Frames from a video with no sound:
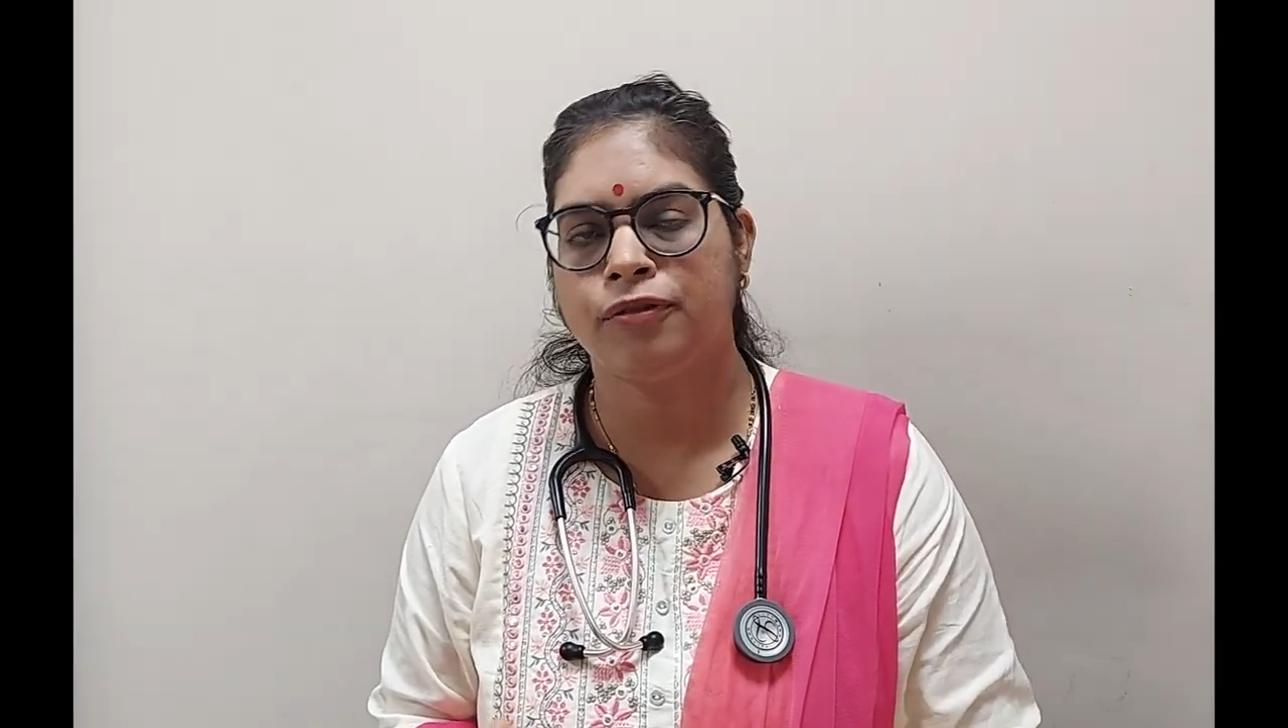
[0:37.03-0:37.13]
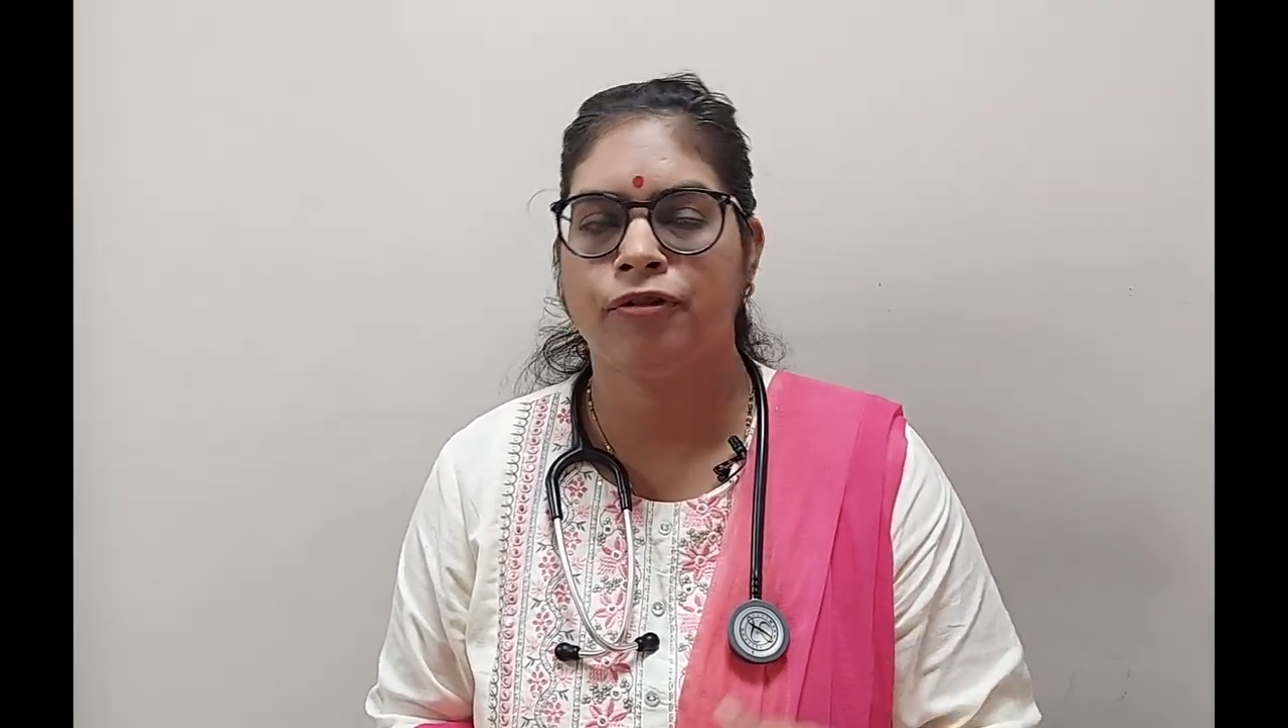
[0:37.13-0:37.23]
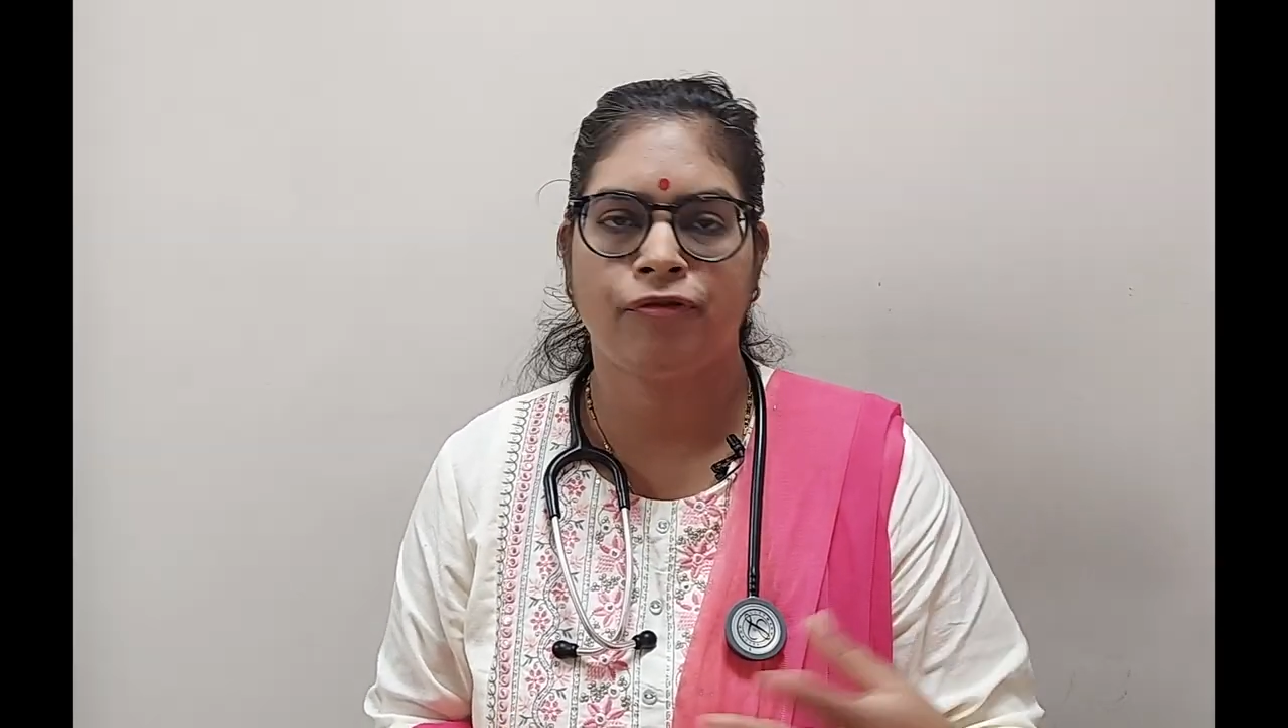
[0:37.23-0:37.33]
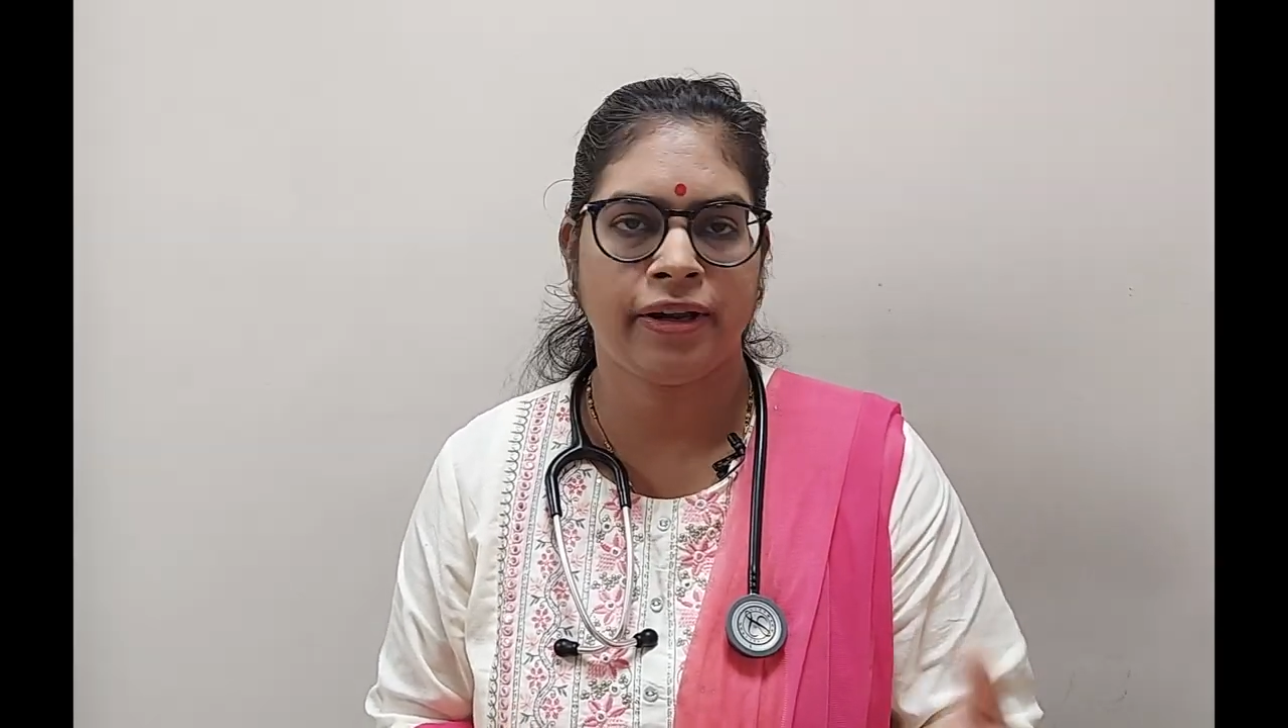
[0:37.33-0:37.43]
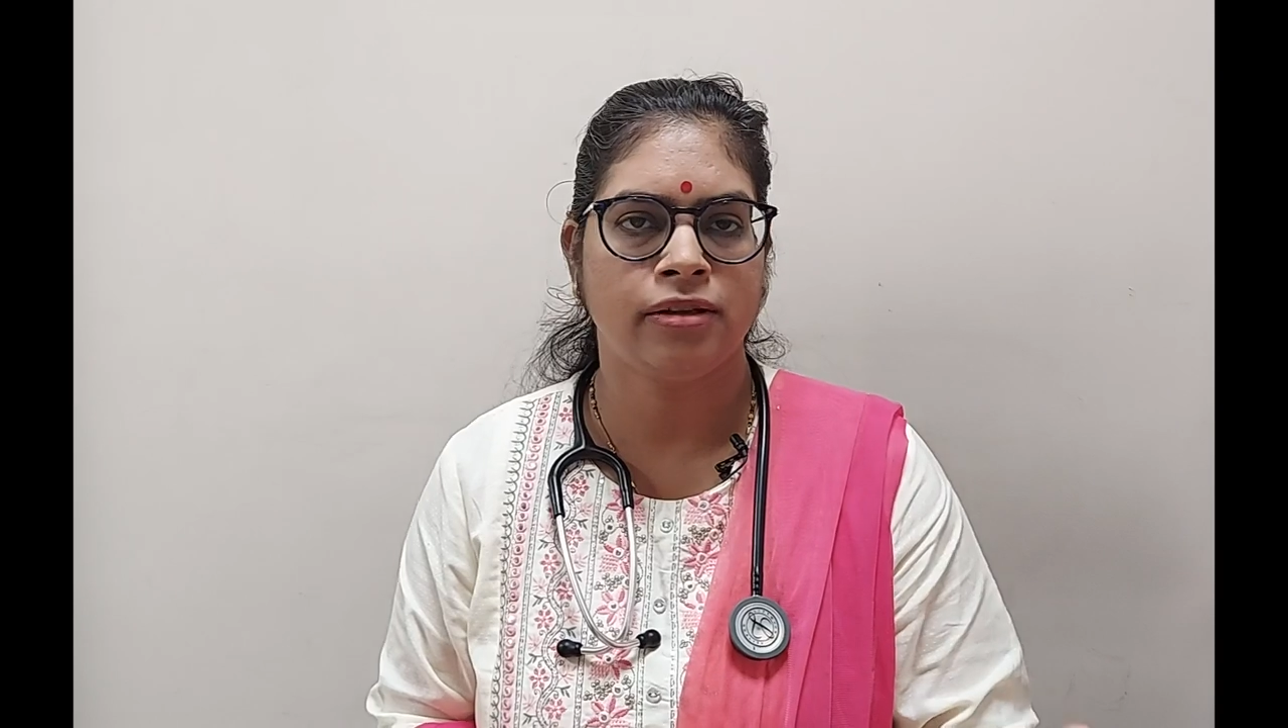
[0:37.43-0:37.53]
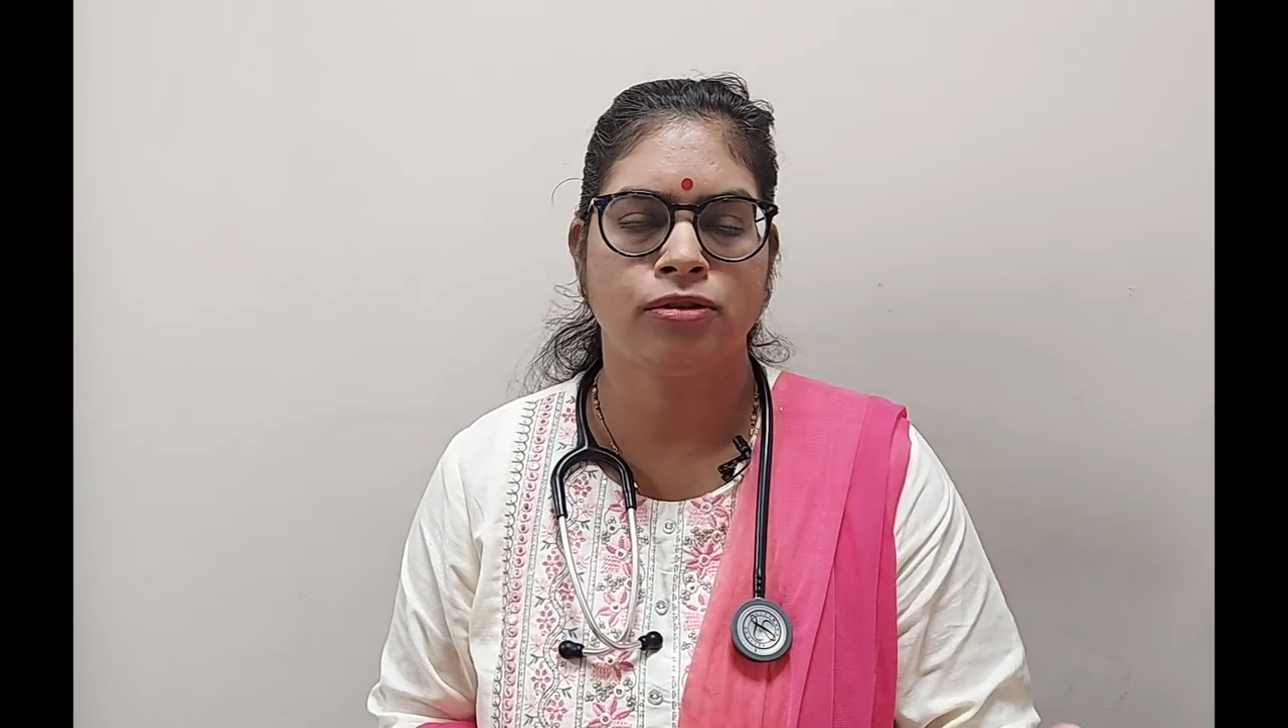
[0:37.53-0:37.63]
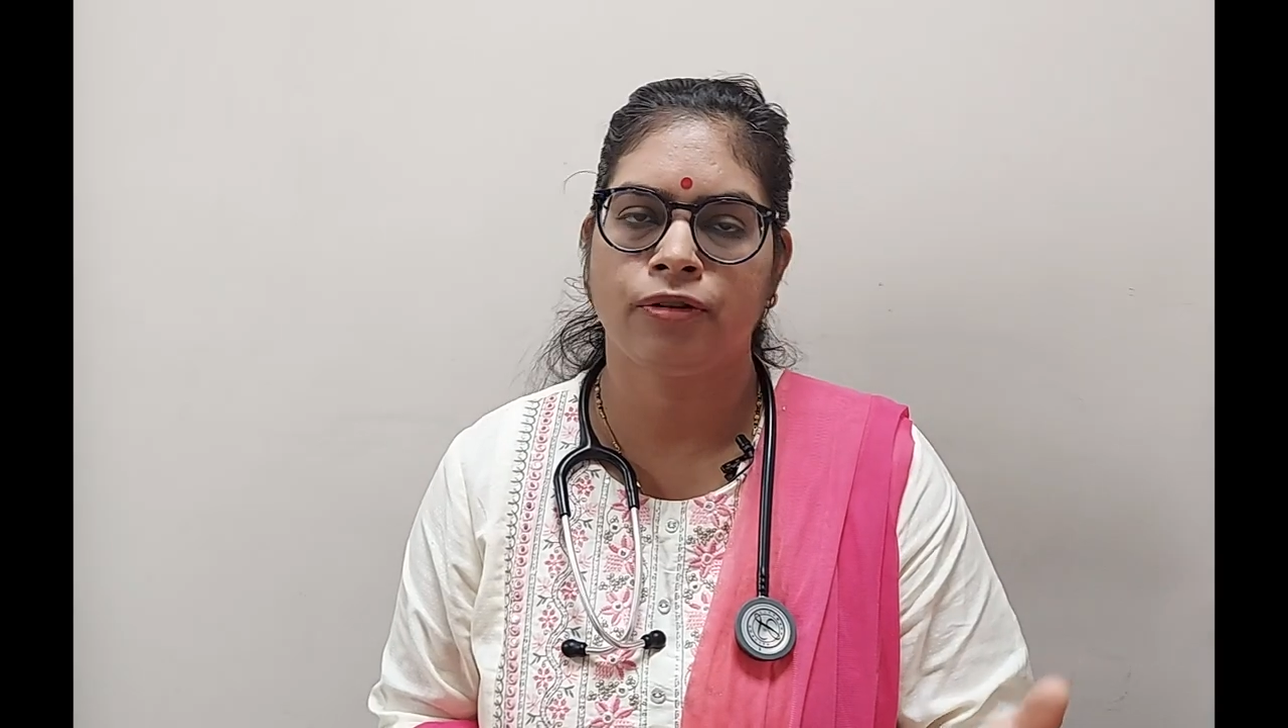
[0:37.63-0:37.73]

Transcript: your friends